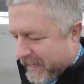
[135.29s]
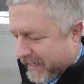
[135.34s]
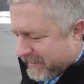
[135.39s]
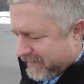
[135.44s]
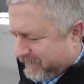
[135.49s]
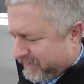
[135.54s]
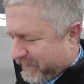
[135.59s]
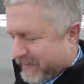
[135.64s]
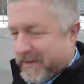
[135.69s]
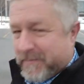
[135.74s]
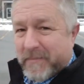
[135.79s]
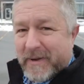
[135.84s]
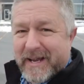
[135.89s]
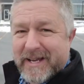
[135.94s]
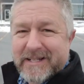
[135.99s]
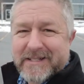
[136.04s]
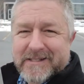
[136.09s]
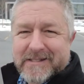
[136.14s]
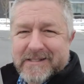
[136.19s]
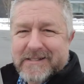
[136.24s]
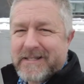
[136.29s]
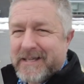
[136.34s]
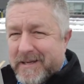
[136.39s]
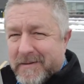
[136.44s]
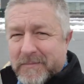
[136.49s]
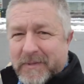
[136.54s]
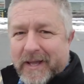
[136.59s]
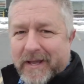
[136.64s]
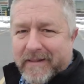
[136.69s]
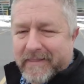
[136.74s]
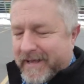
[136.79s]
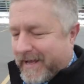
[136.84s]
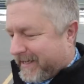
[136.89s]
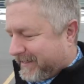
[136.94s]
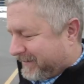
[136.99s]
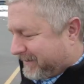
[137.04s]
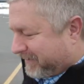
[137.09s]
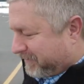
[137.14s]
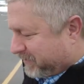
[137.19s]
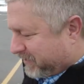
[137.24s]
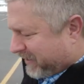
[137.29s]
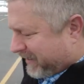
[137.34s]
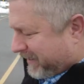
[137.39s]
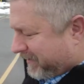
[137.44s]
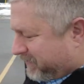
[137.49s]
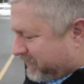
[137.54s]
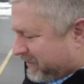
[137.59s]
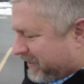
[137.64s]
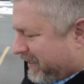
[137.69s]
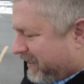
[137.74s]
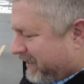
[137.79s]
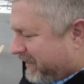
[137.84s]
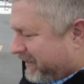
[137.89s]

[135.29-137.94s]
And it might seem like that sometimes,